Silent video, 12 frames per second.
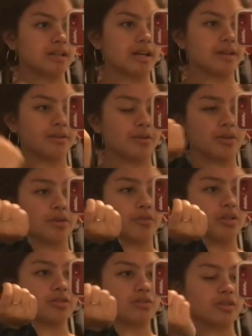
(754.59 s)
I threw on a
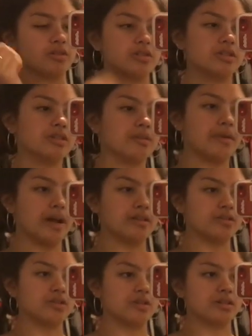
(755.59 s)
green scrunchie to
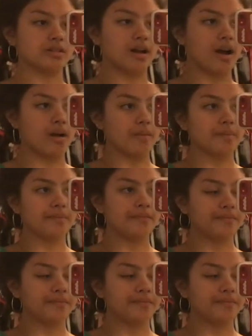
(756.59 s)
match the top.